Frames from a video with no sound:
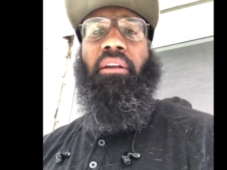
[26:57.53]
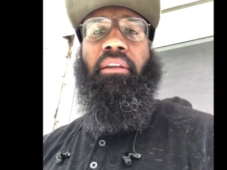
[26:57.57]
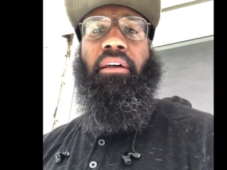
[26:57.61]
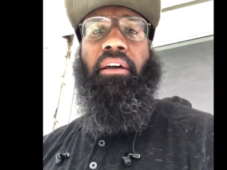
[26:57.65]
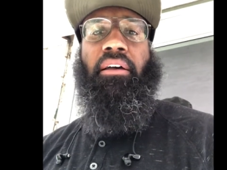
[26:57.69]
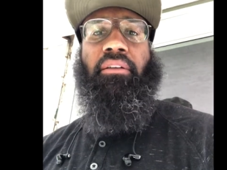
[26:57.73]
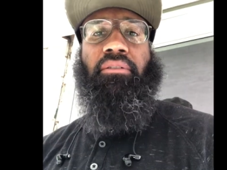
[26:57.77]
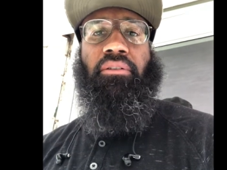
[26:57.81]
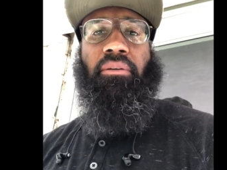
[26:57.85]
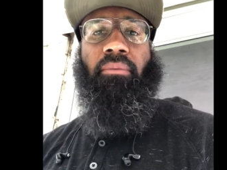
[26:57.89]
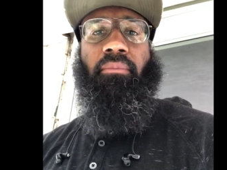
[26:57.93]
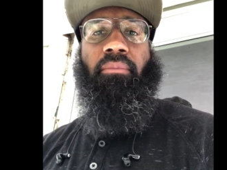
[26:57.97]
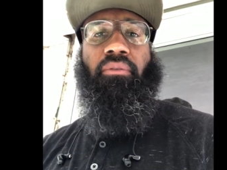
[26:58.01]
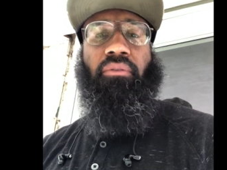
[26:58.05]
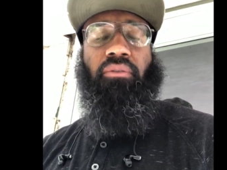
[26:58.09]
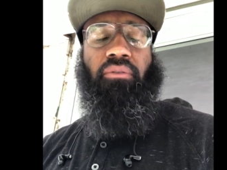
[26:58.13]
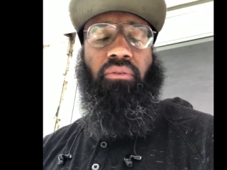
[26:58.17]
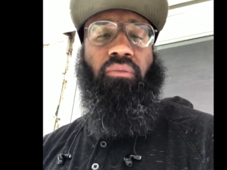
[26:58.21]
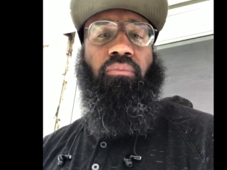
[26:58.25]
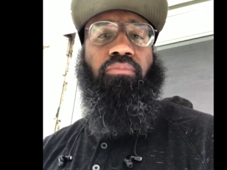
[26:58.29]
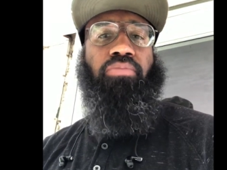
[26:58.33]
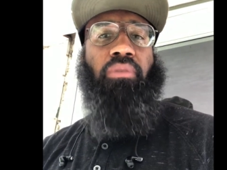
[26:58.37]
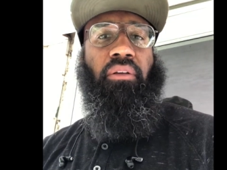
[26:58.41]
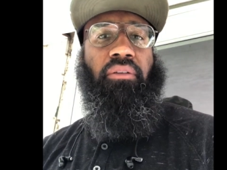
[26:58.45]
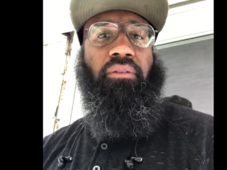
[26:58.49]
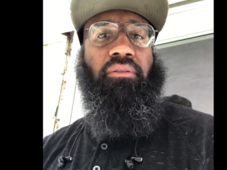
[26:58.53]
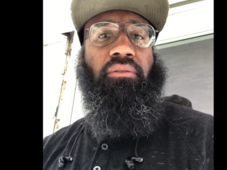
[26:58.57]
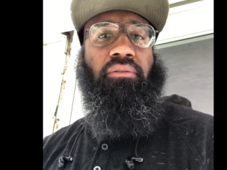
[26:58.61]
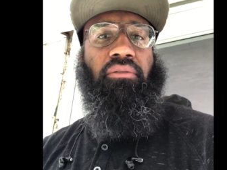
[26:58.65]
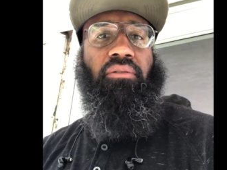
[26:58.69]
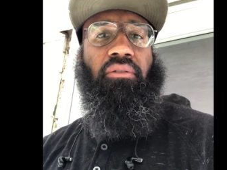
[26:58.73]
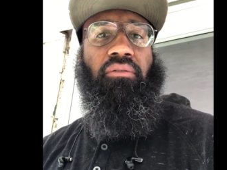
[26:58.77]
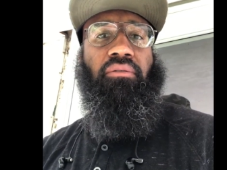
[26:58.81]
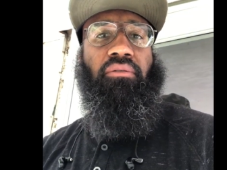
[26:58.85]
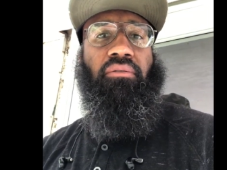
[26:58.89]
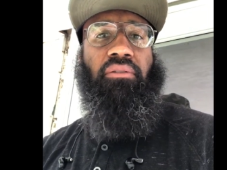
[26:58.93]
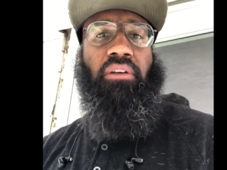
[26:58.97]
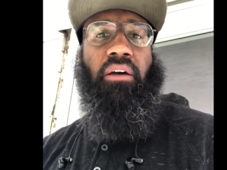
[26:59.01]
that some of you brothers and
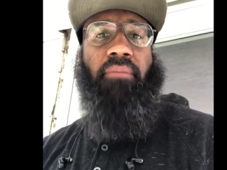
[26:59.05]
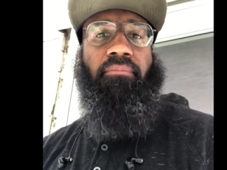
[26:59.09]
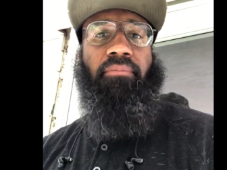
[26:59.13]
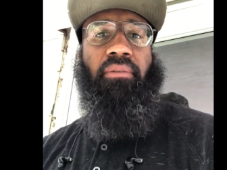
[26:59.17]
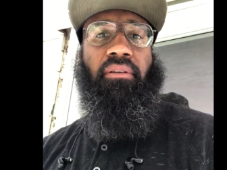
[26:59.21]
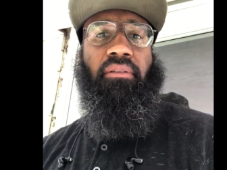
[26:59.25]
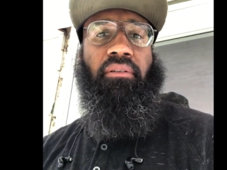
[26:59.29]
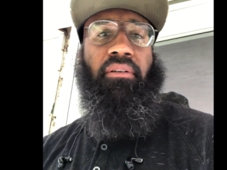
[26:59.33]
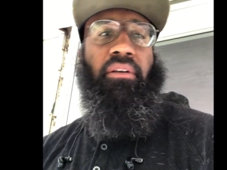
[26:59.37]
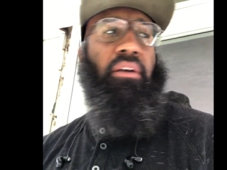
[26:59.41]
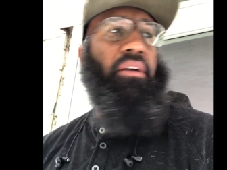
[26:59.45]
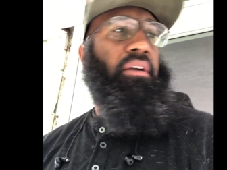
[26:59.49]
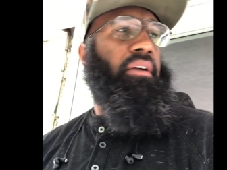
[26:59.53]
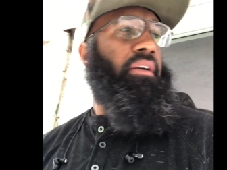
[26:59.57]
sisters have been